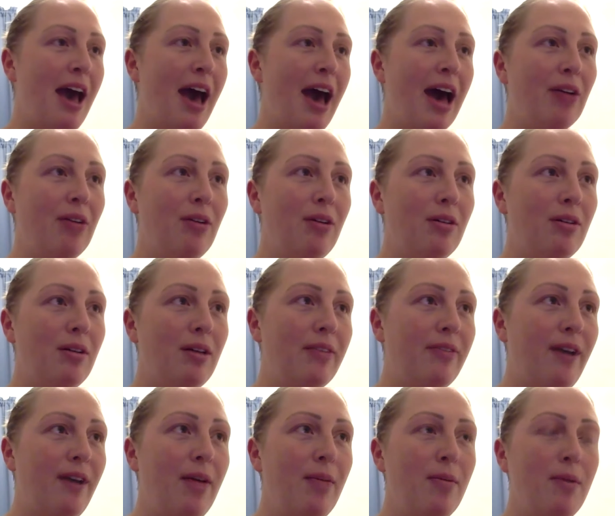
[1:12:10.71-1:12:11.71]
How do
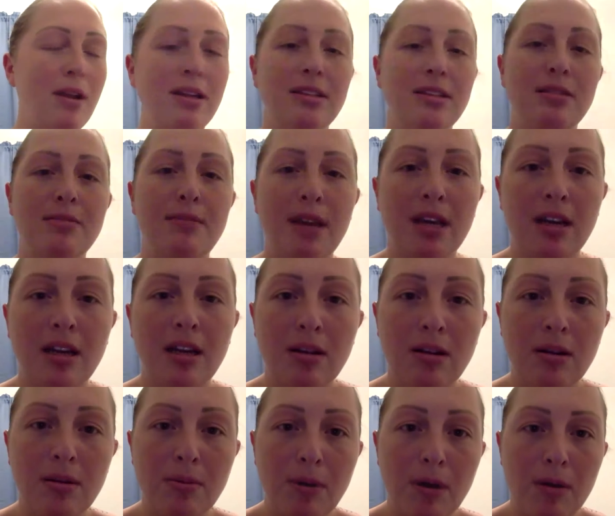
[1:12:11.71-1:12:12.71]
if I wanted to make
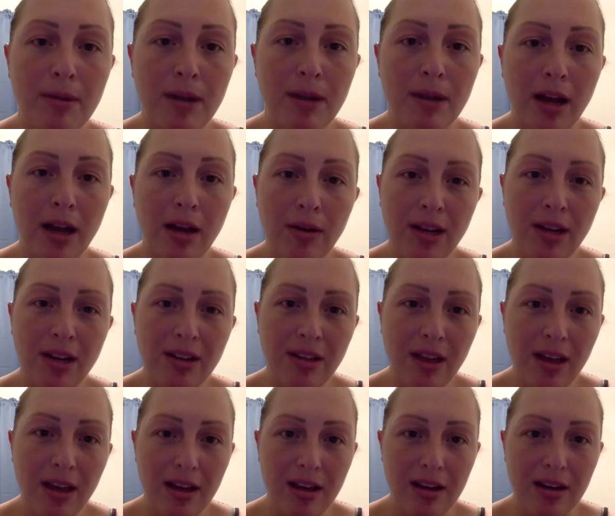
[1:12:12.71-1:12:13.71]
another appointment, how do I do that?